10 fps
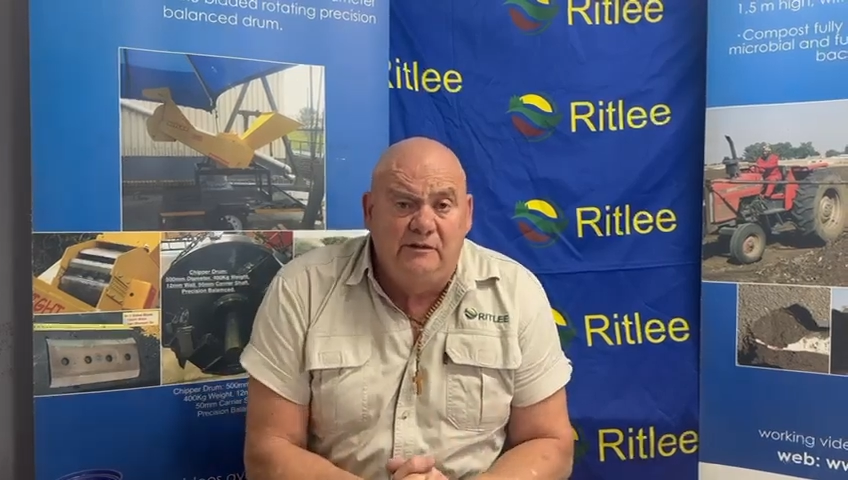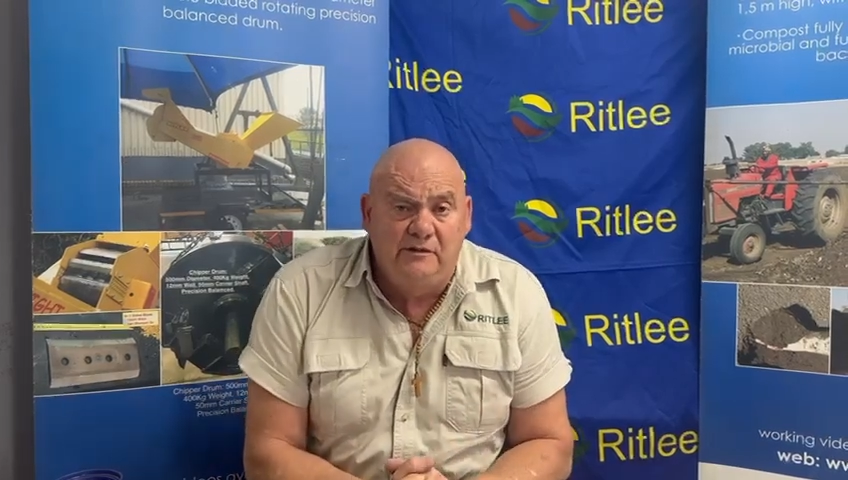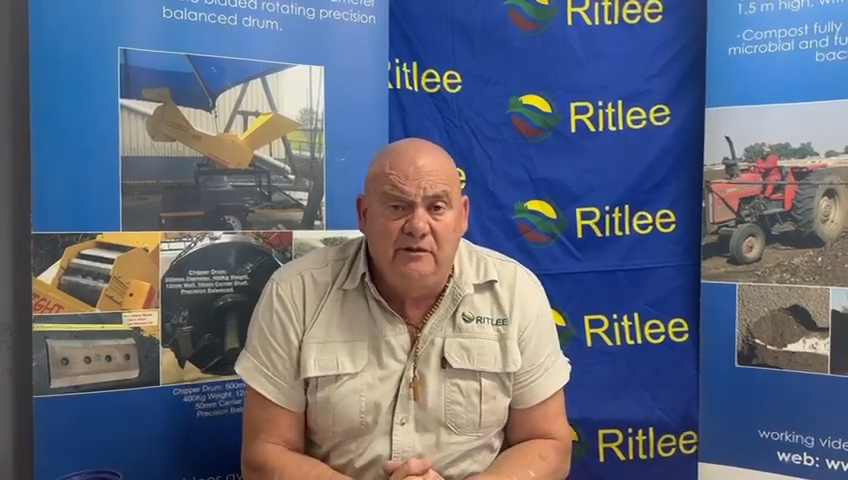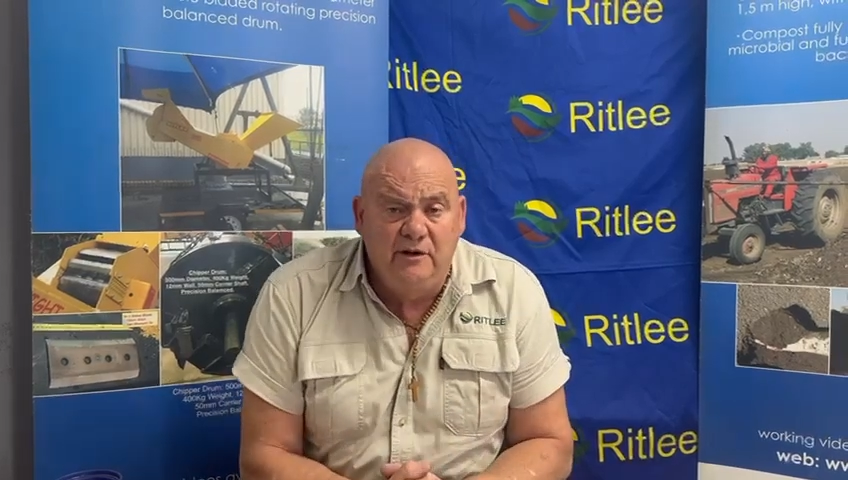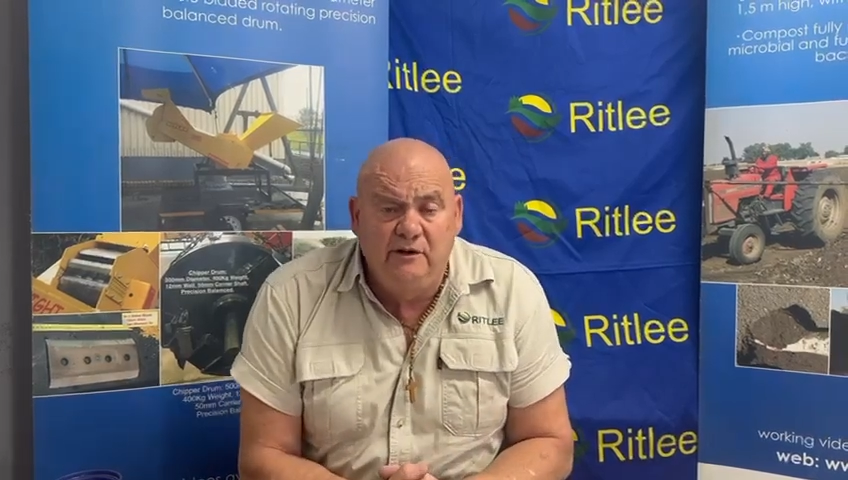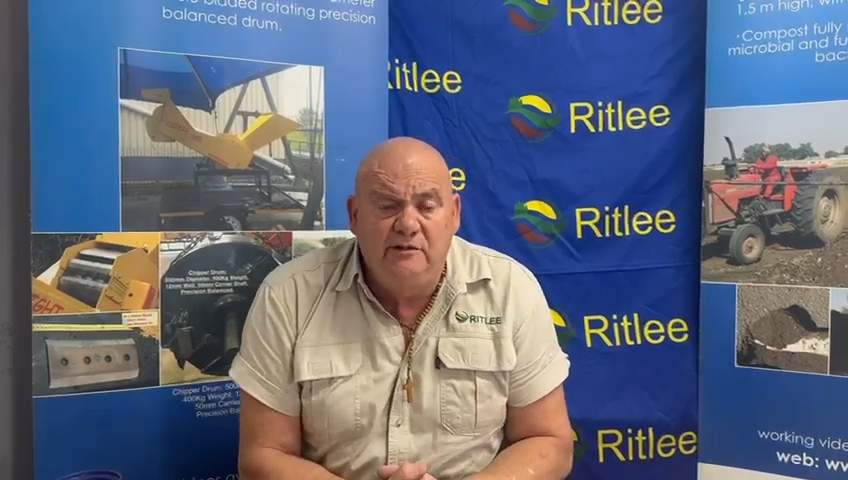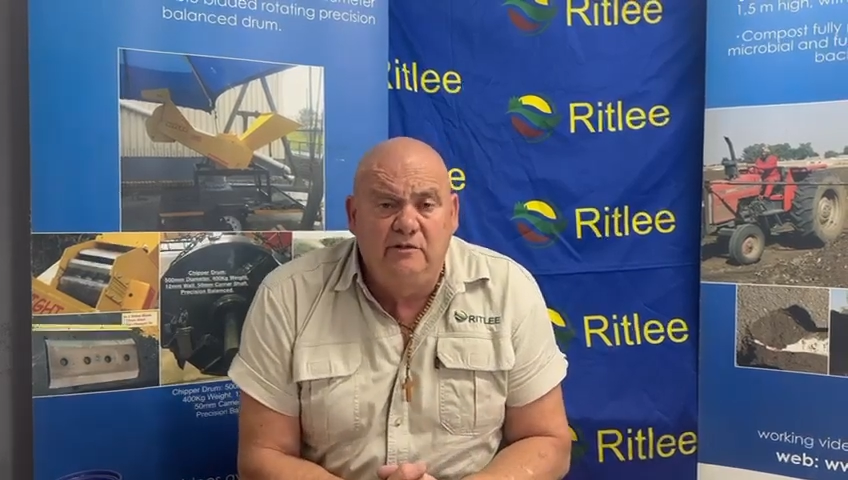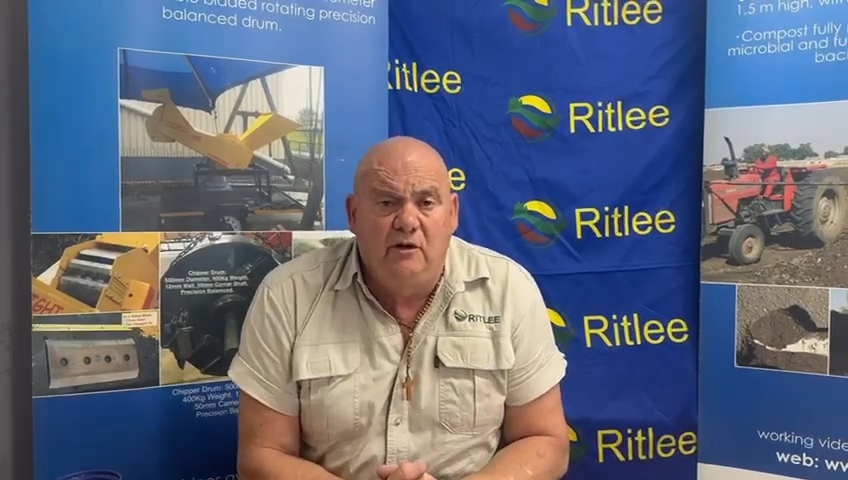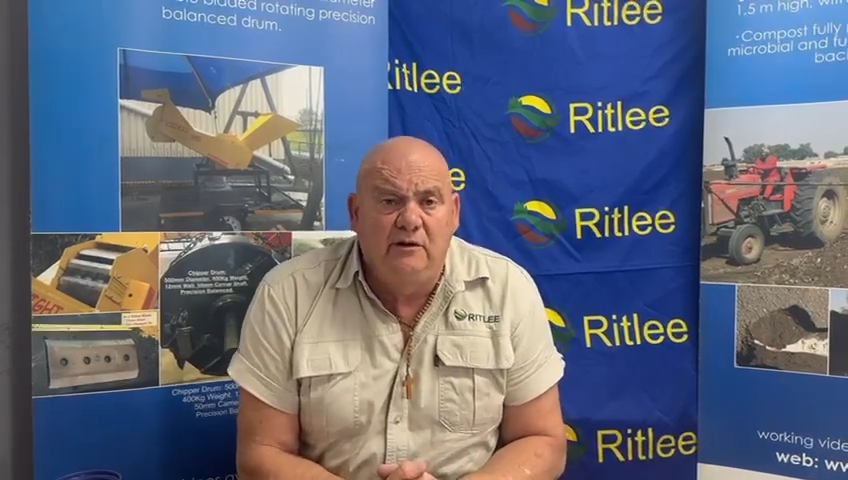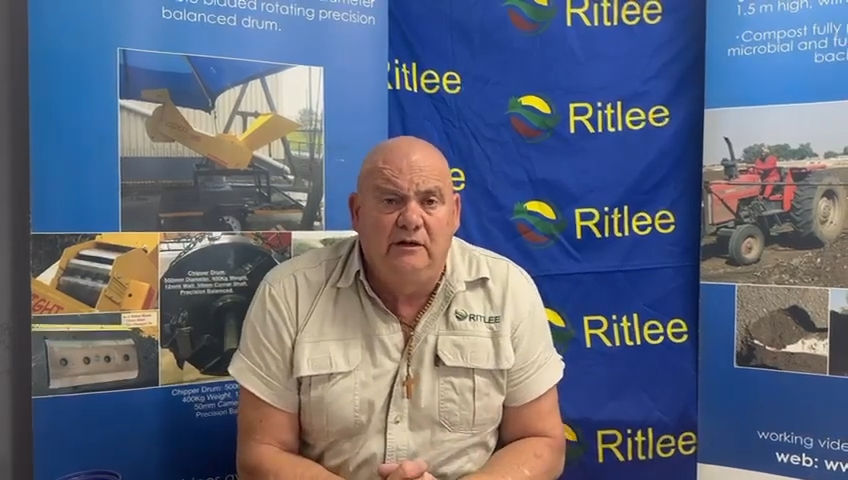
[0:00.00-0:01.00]
has already
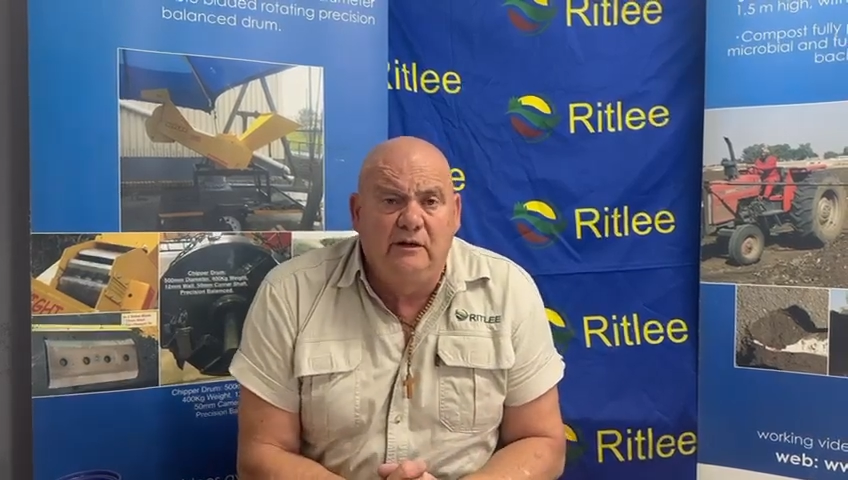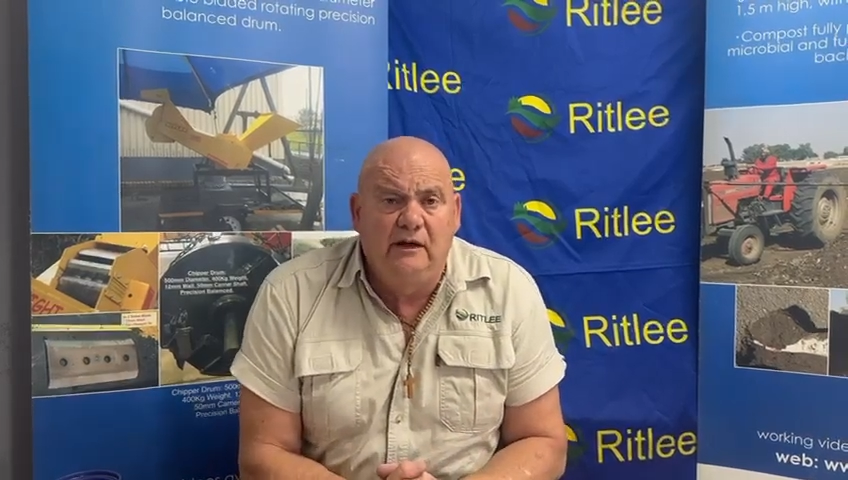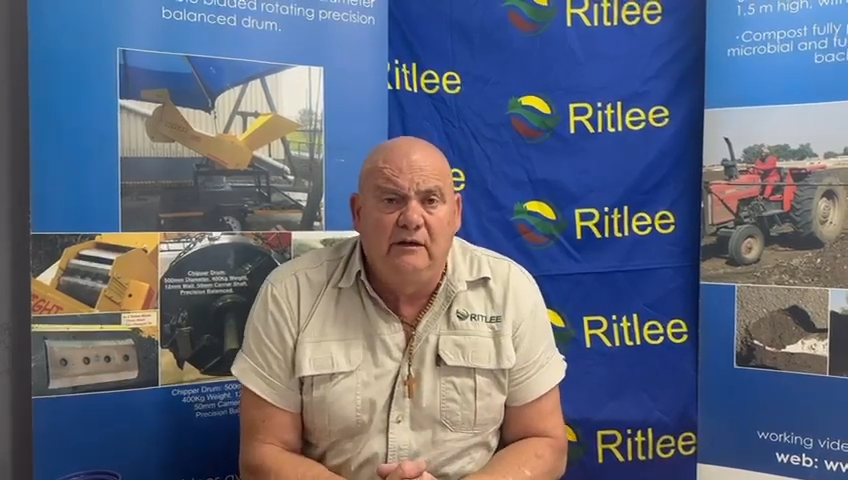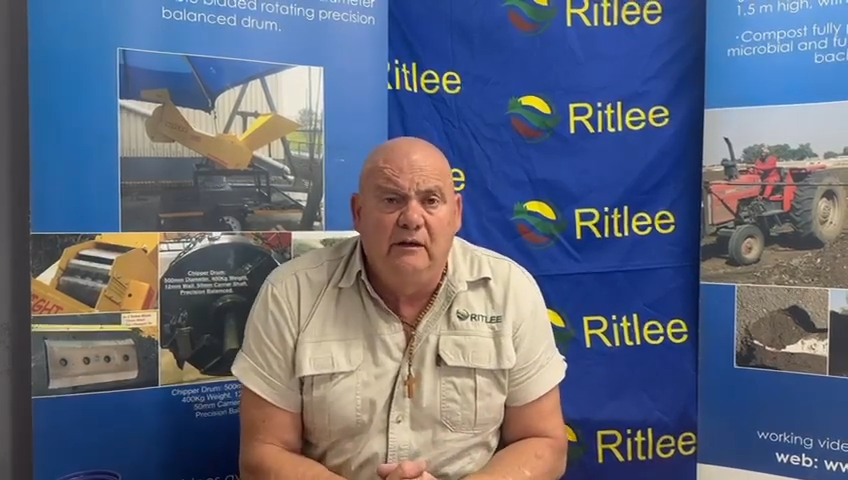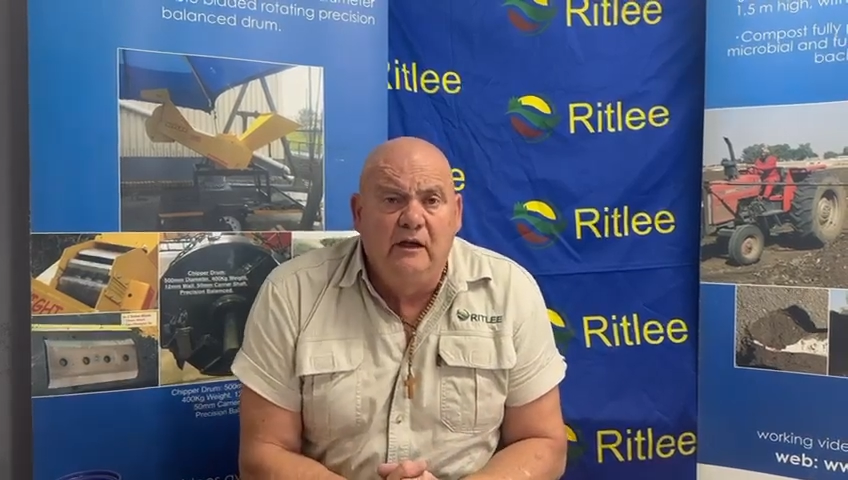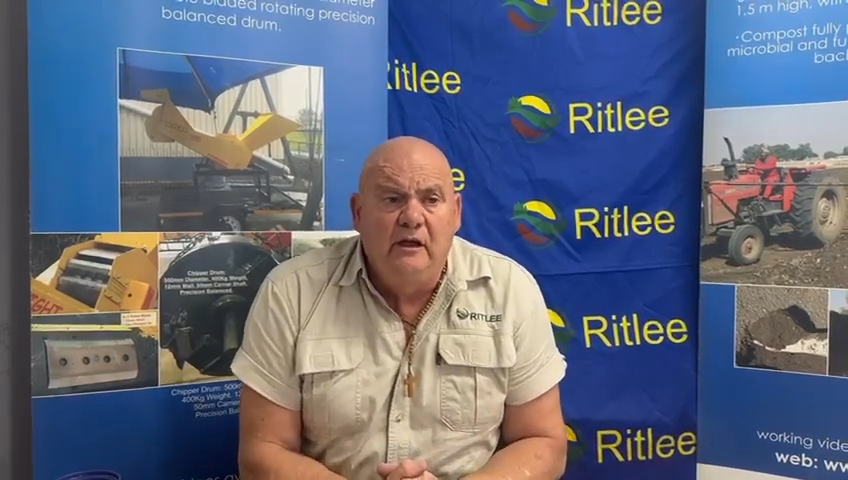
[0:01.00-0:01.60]
started again.